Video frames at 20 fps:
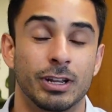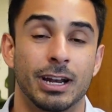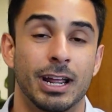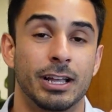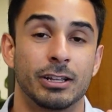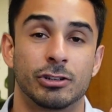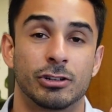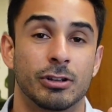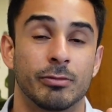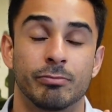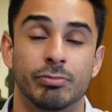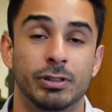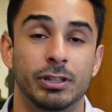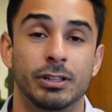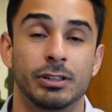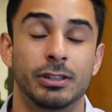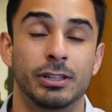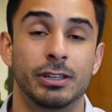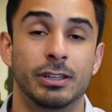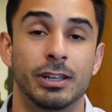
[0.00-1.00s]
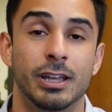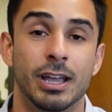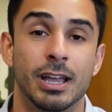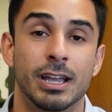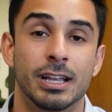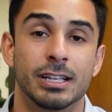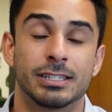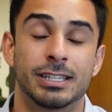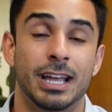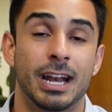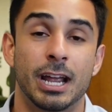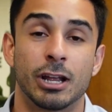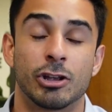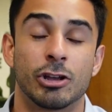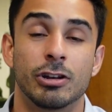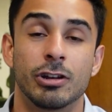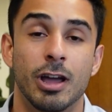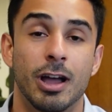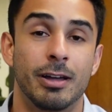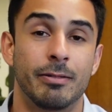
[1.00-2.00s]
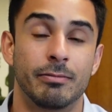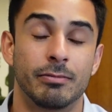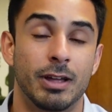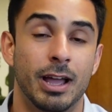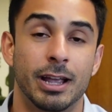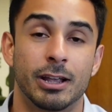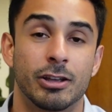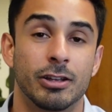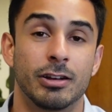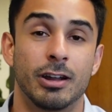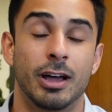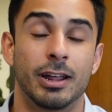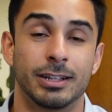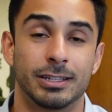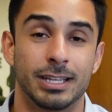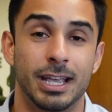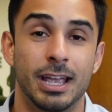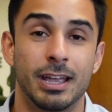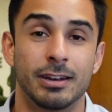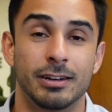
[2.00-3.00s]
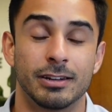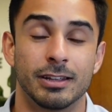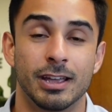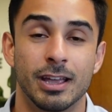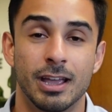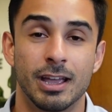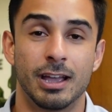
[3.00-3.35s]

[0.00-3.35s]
and I completely said I could not attend.